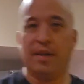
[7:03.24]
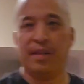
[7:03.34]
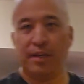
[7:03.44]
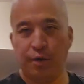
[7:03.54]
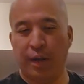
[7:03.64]
and
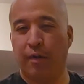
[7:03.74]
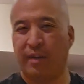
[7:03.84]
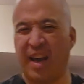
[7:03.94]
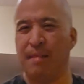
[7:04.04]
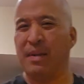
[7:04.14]
then it'll
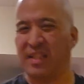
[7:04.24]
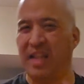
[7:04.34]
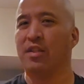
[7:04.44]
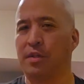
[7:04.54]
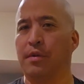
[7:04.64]
kind of make
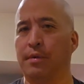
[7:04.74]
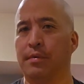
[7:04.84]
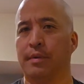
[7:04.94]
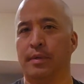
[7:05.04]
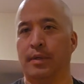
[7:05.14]
sense to you,
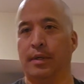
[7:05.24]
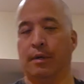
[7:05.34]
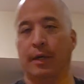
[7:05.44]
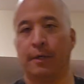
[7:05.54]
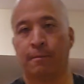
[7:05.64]

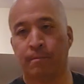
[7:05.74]
right?